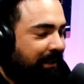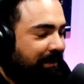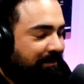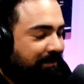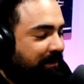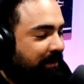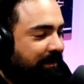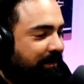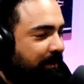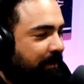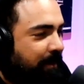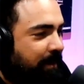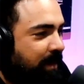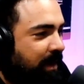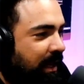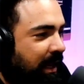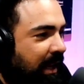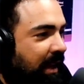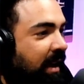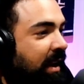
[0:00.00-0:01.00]
And
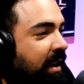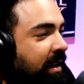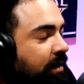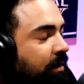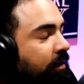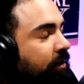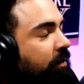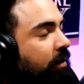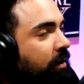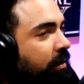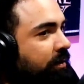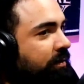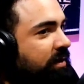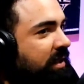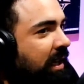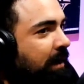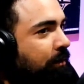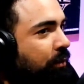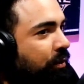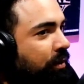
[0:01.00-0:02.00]
I didn't know there
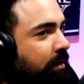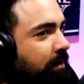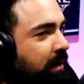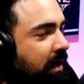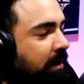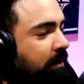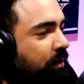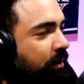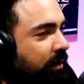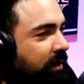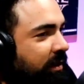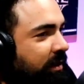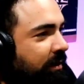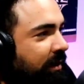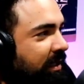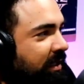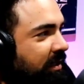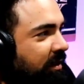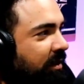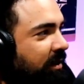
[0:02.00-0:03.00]
was like boring people
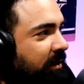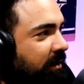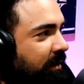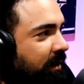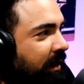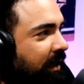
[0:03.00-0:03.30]
until I started,